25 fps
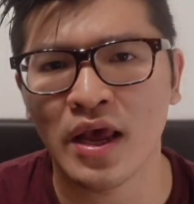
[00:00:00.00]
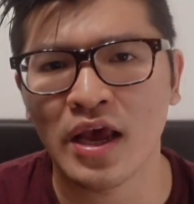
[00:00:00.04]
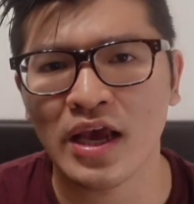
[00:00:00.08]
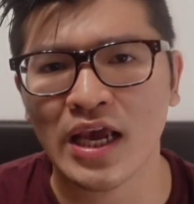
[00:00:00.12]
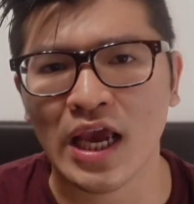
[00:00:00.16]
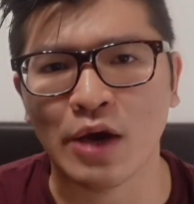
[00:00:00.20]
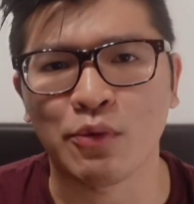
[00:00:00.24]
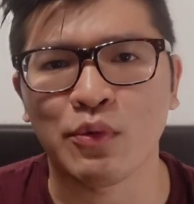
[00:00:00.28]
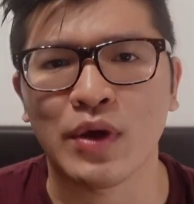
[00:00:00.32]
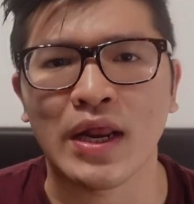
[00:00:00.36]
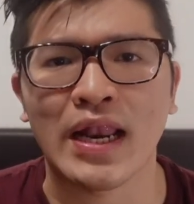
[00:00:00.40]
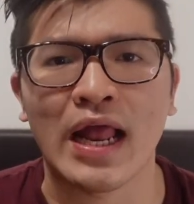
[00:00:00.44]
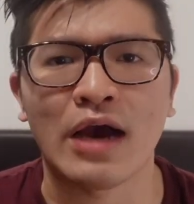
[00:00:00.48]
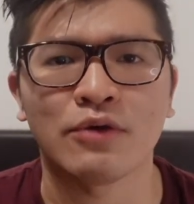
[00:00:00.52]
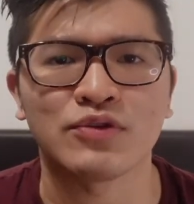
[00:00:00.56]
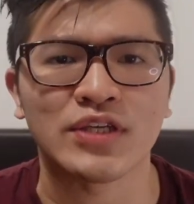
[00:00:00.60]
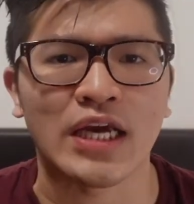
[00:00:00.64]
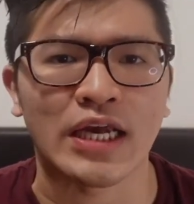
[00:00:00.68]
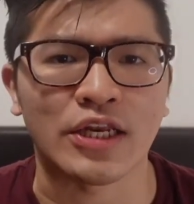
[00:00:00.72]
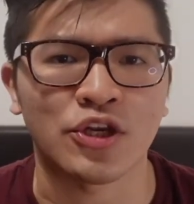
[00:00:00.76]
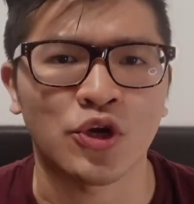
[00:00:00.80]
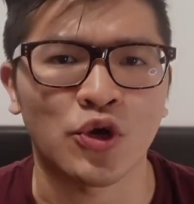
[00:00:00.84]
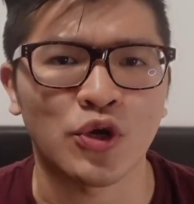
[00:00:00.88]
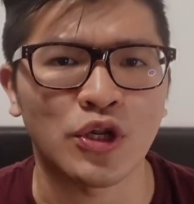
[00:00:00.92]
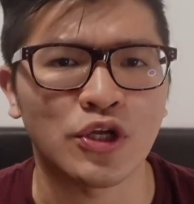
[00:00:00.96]
can we allow
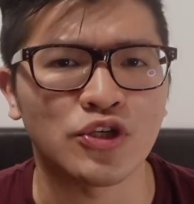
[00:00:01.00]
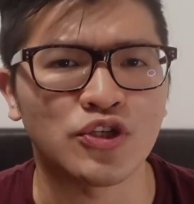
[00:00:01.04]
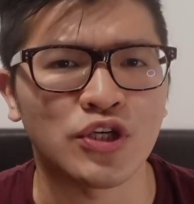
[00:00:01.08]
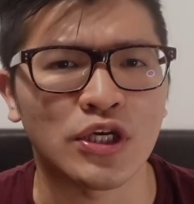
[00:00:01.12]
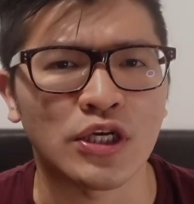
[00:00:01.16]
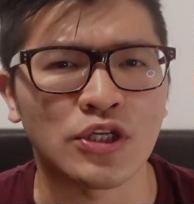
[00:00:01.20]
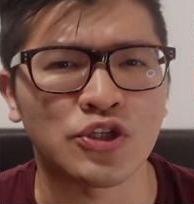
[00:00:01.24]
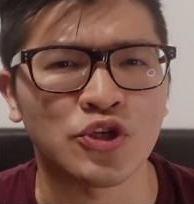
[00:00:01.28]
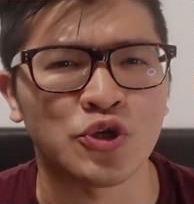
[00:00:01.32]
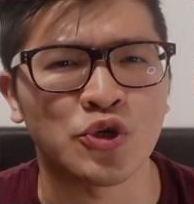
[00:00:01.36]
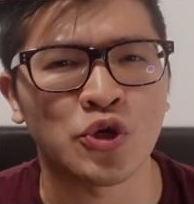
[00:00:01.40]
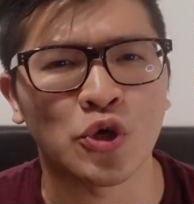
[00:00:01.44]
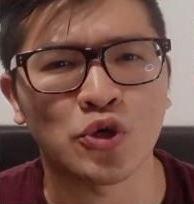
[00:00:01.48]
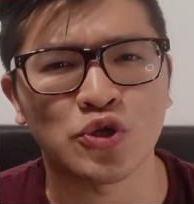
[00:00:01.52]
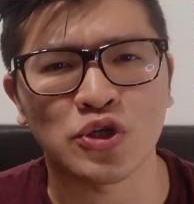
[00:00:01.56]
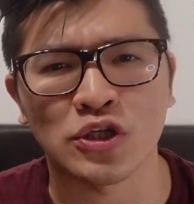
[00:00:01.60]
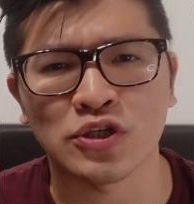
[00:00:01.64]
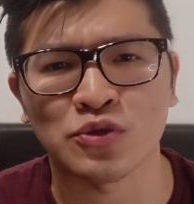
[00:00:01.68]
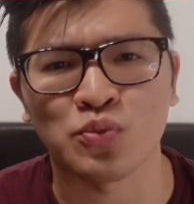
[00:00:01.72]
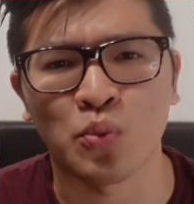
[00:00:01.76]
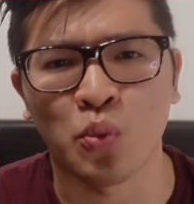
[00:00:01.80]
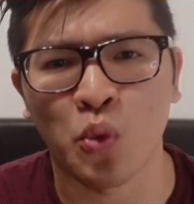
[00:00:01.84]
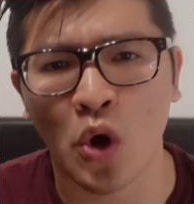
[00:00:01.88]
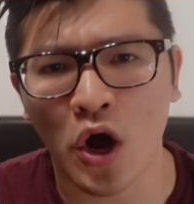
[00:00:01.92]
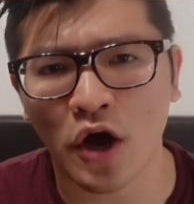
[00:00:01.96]
technology to not
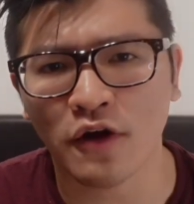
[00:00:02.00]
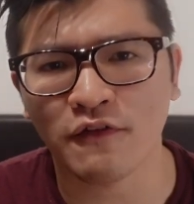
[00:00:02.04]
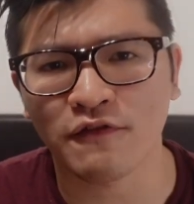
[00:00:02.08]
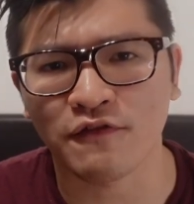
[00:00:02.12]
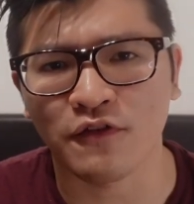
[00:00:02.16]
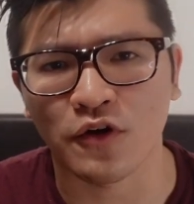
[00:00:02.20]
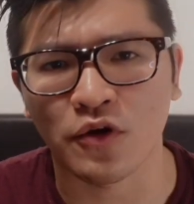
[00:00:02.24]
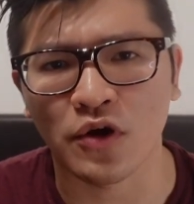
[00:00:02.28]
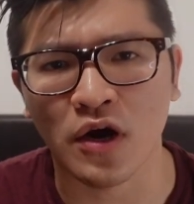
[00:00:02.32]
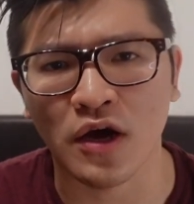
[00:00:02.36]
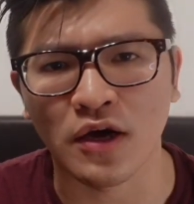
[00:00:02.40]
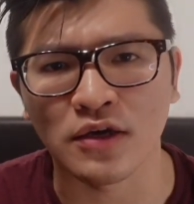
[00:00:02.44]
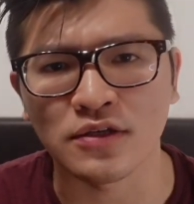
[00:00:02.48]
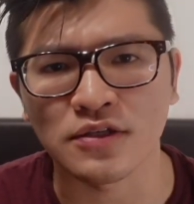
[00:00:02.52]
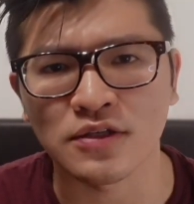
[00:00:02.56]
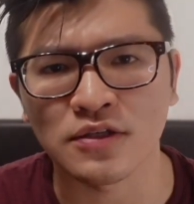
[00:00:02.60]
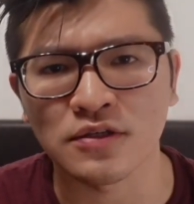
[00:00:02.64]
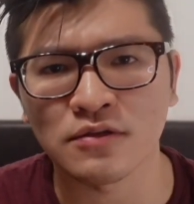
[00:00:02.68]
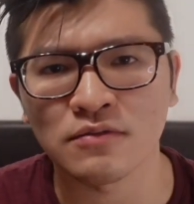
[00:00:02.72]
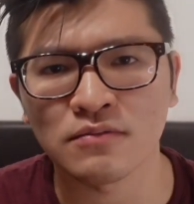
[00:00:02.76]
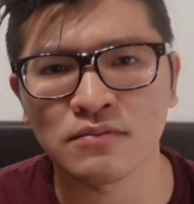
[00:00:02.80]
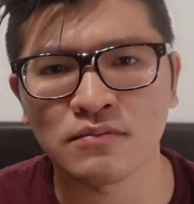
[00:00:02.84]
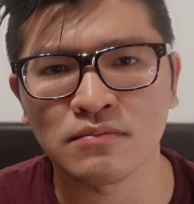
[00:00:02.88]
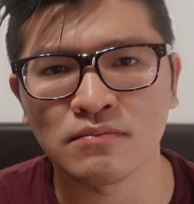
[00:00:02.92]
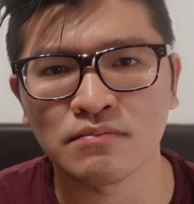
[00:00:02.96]
just work for
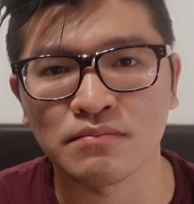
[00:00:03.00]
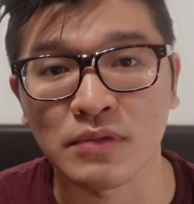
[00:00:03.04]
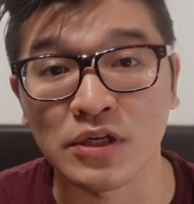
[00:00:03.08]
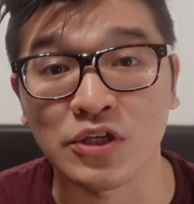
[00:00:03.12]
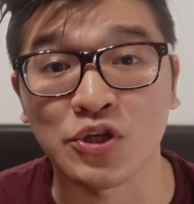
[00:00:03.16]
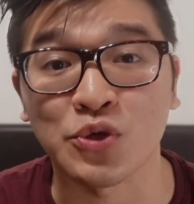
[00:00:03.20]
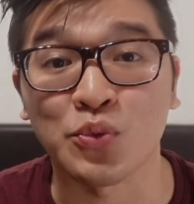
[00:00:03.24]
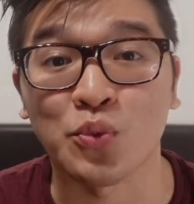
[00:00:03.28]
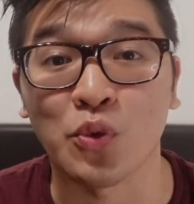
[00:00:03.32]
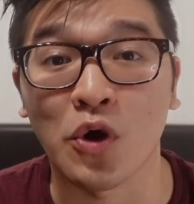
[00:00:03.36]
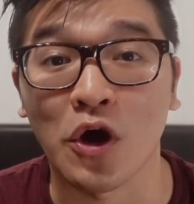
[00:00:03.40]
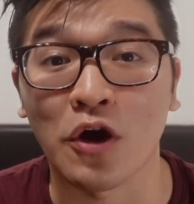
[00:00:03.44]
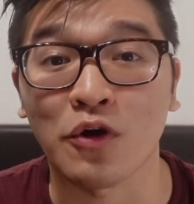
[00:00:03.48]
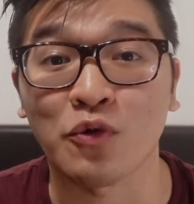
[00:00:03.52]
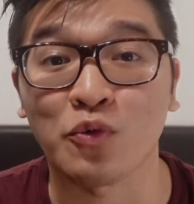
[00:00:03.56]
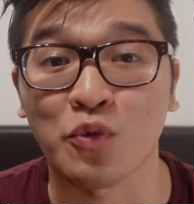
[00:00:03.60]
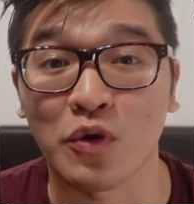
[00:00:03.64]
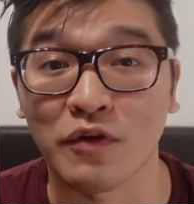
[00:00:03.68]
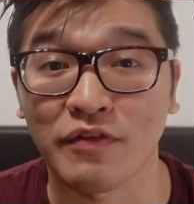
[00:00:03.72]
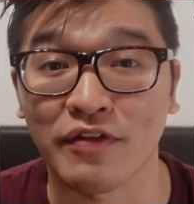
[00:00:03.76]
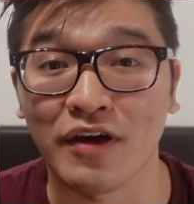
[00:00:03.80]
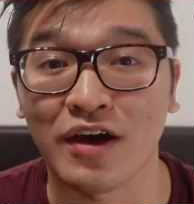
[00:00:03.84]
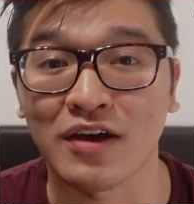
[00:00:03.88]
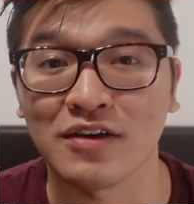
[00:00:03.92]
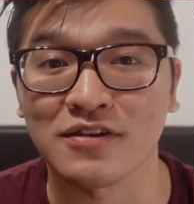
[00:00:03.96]
us, but to work
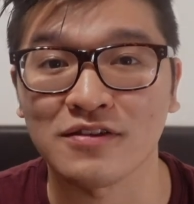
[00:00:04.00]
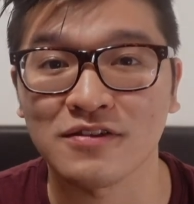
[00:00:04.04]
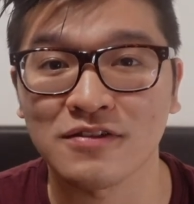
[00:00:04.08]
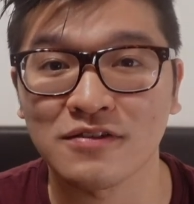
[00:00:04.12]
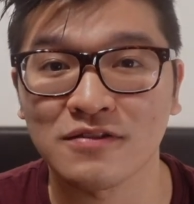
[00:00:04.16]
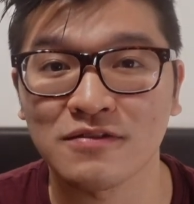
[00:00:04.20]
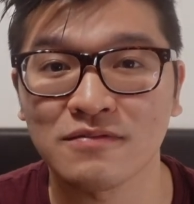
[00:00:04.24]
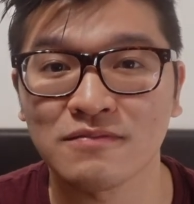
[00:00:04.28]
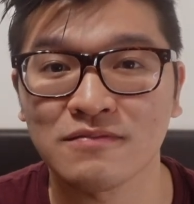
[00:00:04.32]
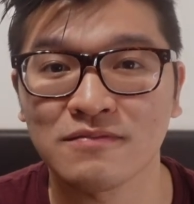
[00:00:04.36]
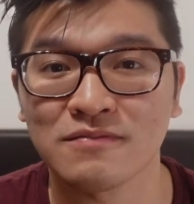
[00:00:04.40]
with us.